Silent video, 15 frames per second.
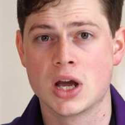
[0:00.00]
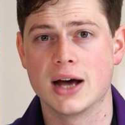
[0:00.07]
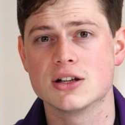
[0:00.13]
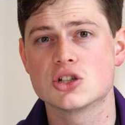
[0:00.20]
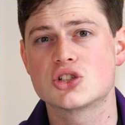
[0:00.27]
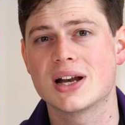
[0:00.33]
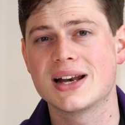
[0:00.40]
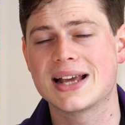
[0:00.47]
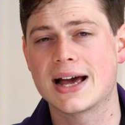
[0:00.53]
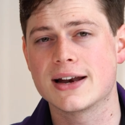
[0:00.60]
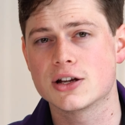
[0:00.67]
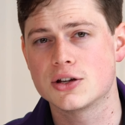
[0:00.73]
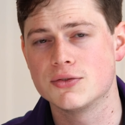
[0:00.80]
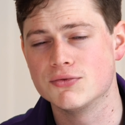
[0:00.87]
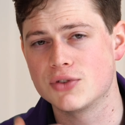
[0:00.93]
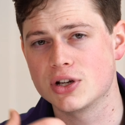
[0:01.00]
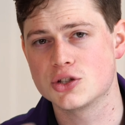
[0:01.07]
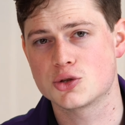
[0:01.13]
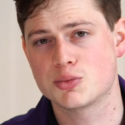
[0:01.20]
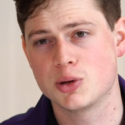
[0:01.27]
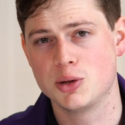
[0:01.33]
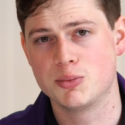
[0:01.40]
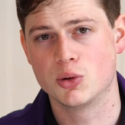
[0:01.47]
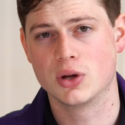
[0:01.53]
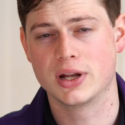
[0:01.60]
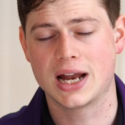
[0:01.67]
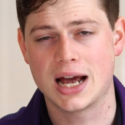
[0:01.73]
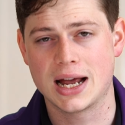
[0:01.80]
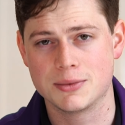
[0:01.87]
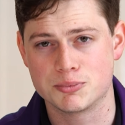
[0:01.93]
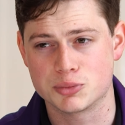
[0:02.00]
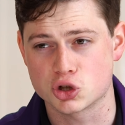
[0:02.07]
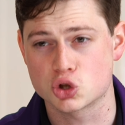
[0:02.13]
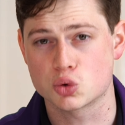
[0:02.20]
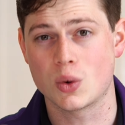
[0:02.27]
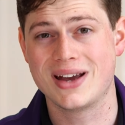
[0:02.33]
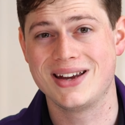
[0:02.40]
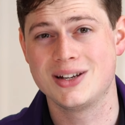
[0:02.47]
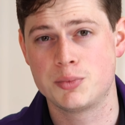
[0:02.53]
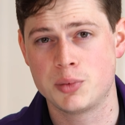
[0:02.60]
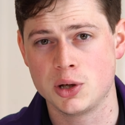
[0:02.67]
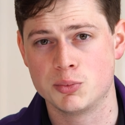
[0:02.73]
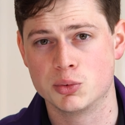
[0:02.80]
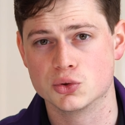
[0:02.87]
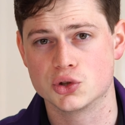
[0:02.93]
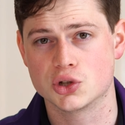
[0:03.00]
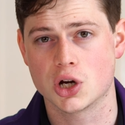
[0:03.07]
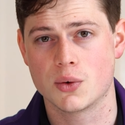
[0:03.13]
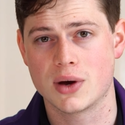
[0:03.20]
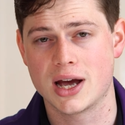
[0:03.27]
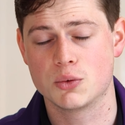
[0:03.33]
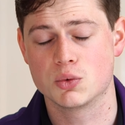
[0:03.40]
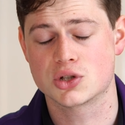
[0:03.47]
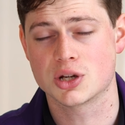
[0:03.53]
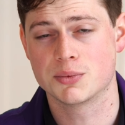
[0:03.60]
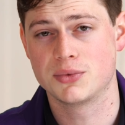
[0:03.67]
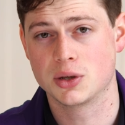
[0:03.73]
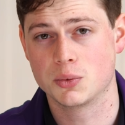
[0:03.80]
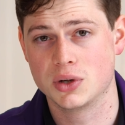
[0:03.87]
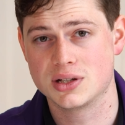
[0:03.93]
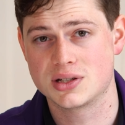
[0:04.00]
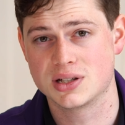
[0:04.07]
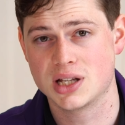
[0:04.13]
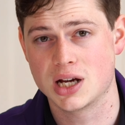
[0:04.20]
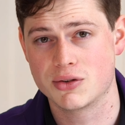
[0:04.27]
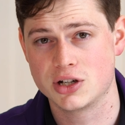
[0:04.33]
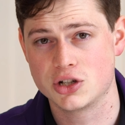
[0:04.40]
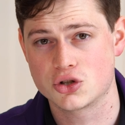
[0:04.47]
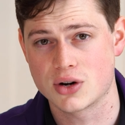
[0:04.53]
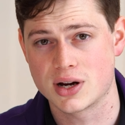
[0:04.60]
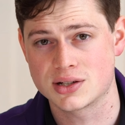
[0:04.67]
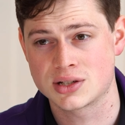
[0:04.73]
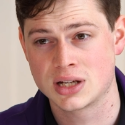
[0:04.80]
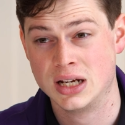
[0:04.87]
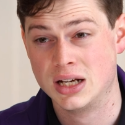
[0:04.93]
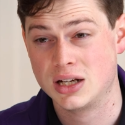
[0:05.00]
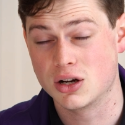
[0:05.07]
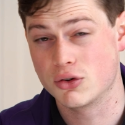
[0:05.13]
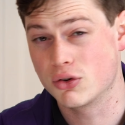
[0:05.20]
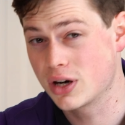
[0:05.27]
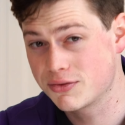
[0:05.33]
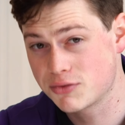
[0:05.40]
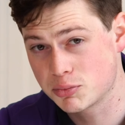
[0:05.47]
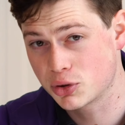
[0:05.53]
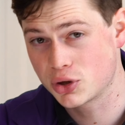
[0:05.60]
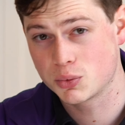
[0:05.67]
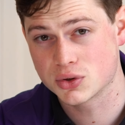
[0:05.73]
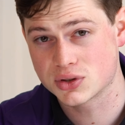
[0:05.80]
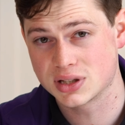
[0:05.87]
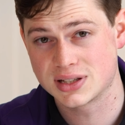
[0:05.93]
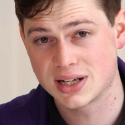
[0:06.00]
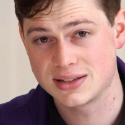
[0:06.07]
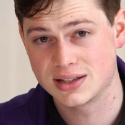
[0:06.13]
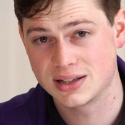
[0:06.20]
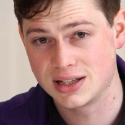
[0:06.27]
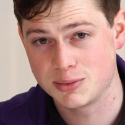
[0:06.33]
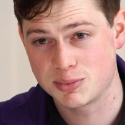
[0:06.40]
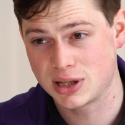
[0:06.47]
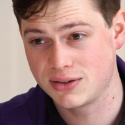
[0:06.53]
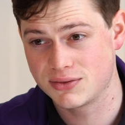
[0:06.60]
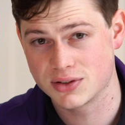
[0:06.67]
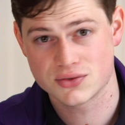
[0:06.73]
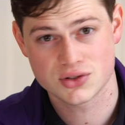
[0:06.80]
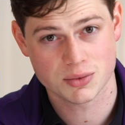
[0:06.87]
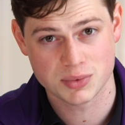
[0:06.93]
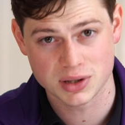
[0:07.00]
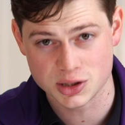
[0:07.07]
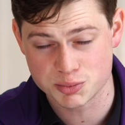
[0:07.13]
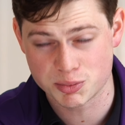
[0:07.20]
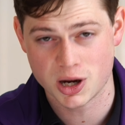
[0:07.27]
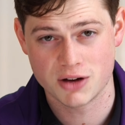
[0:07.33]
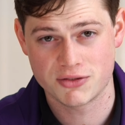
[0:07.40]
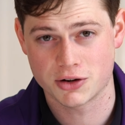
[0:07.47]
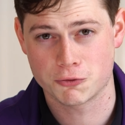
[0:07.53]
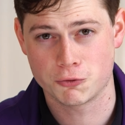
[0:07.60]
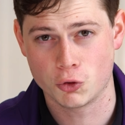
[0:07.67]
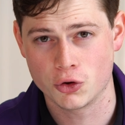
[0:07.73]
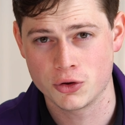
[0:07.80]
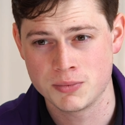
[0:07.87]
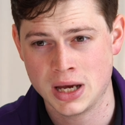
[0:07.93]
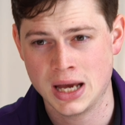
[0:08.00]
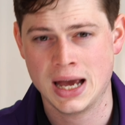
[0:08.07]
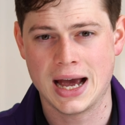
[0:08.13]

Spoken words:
Understanding how to convince people and persuade people to go ahead with something when it's in their interest. You know, not everybody wants to take the leap, even if something is perfect for them.